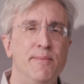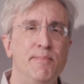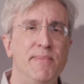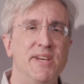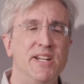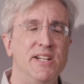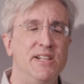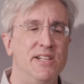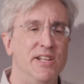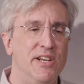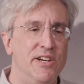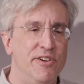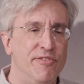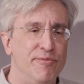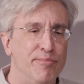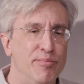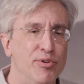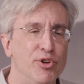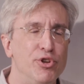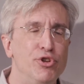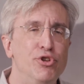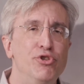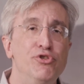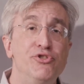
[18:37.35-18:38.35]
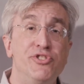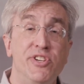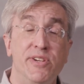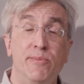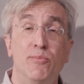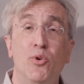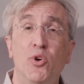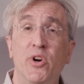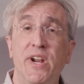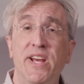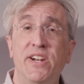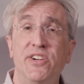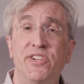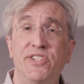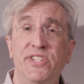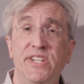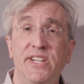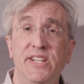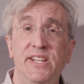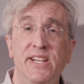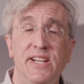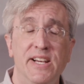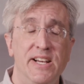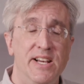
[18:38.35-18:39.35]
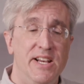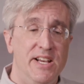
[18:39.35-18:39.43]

middle of producing more energy,